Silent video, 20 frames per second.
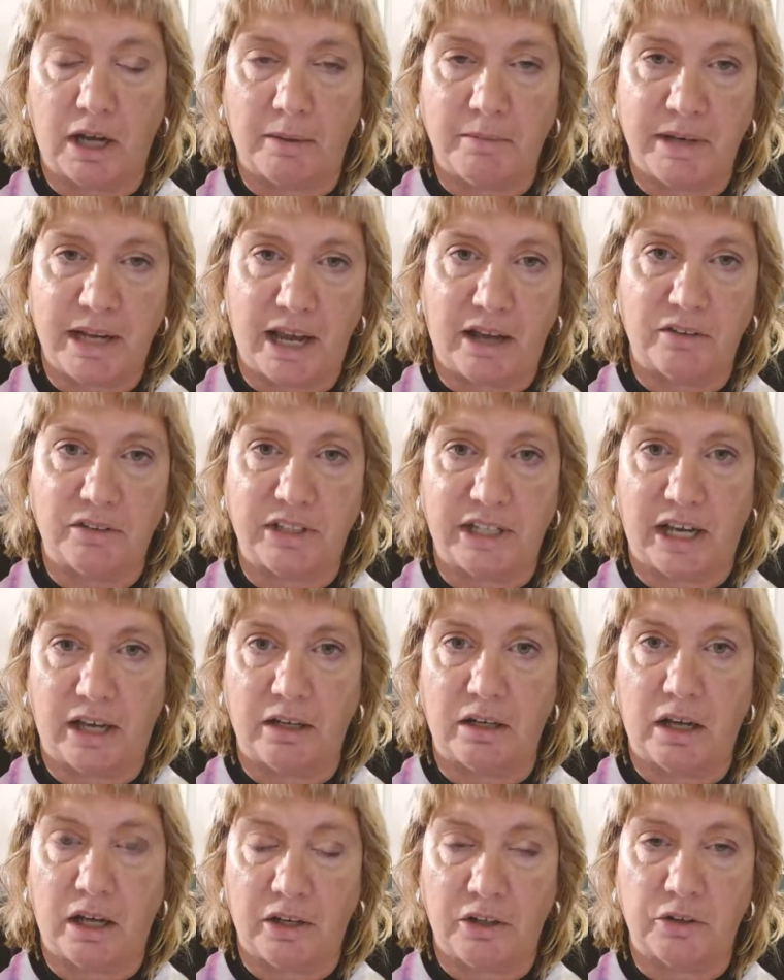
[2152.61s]
I'm now
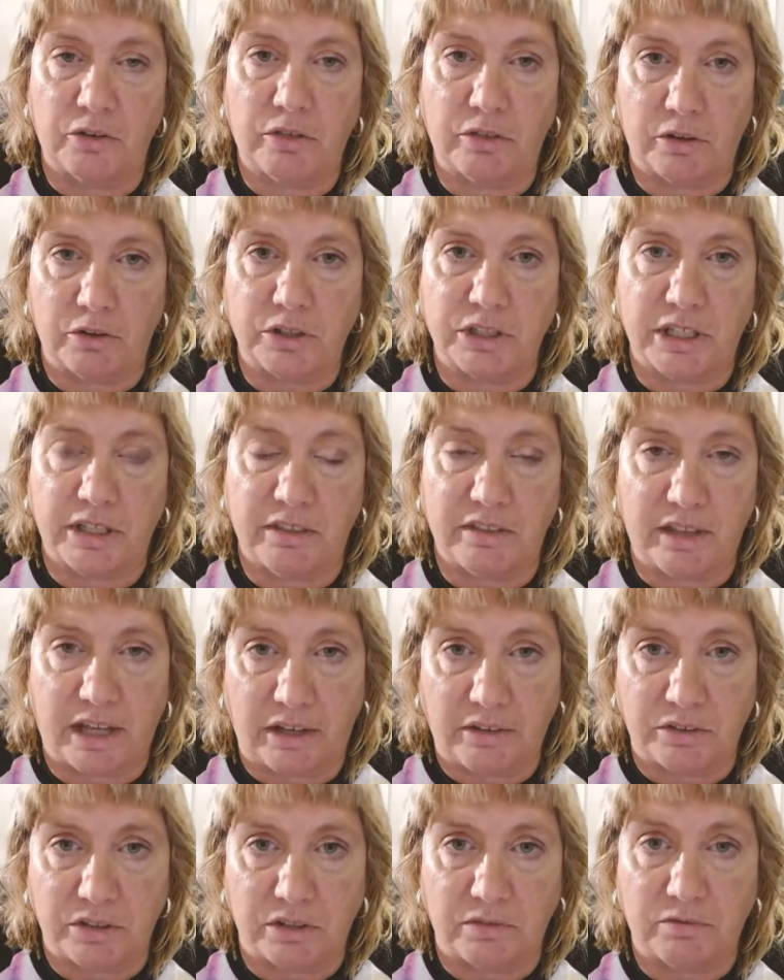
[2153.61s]
down under thirteen
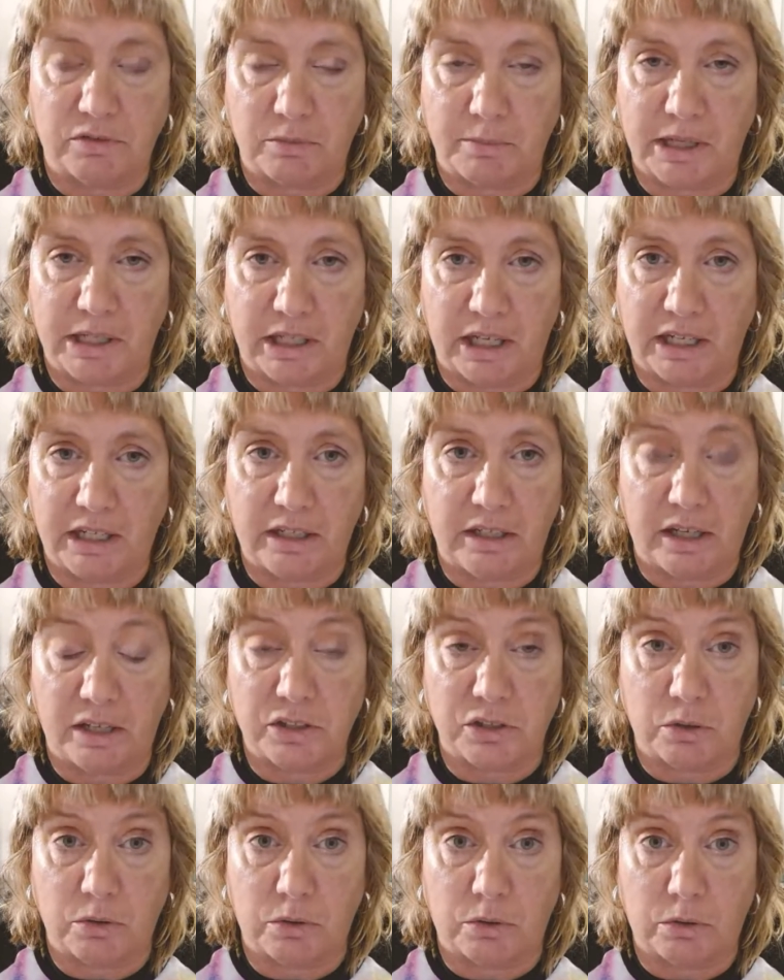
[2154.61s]
thousand for my ninety day
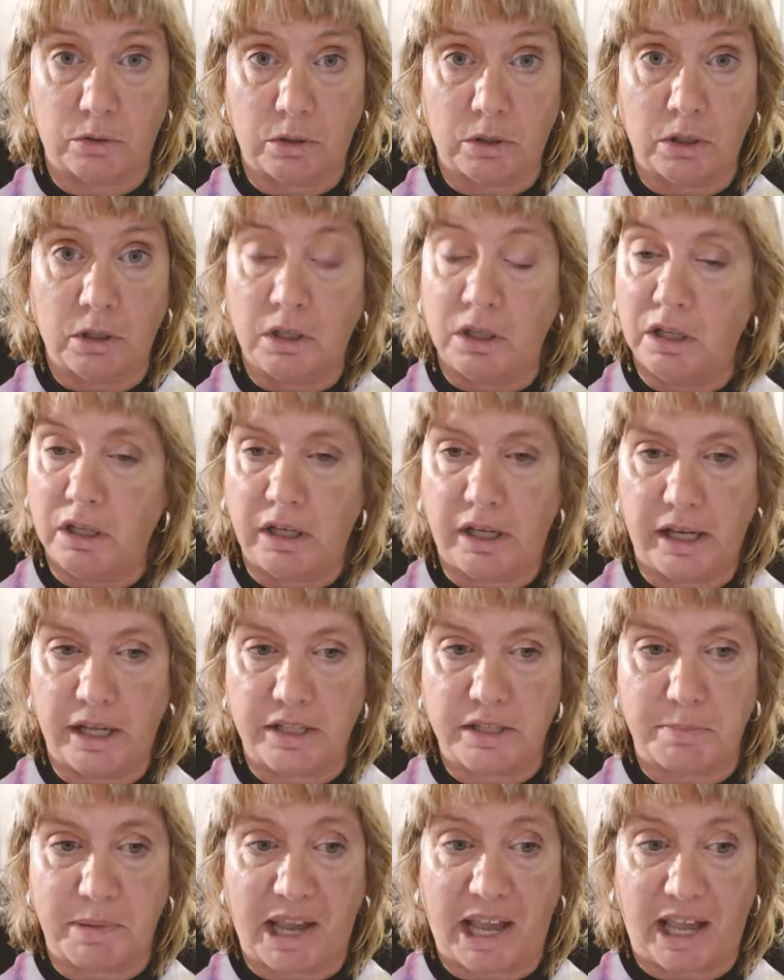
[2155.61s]
total.
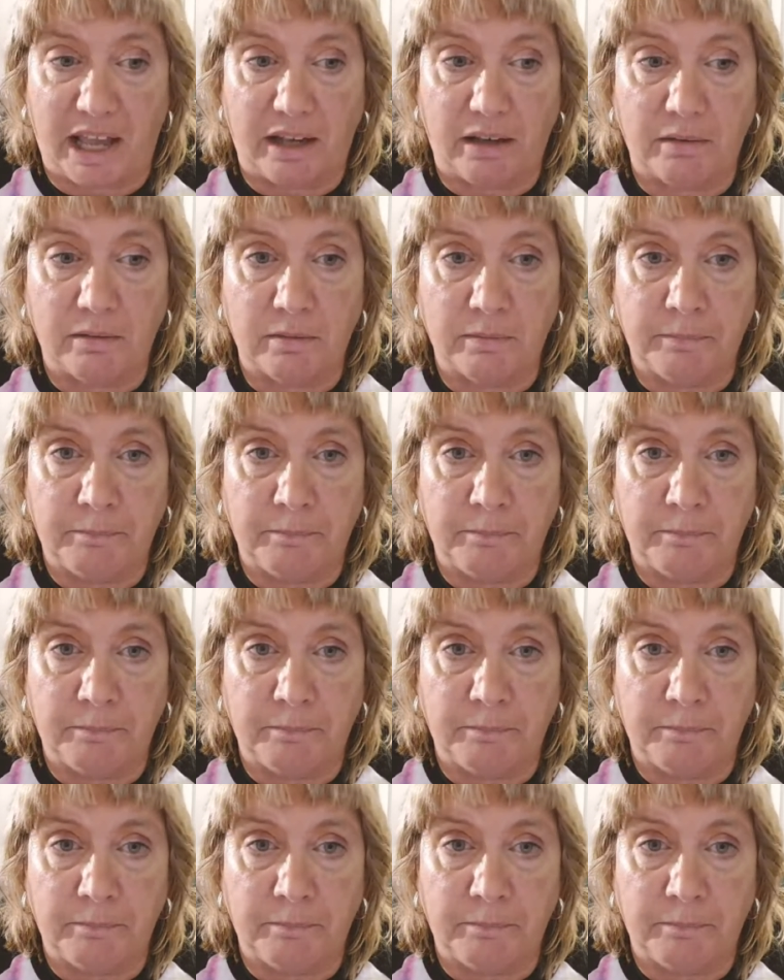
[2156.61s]
It's bad.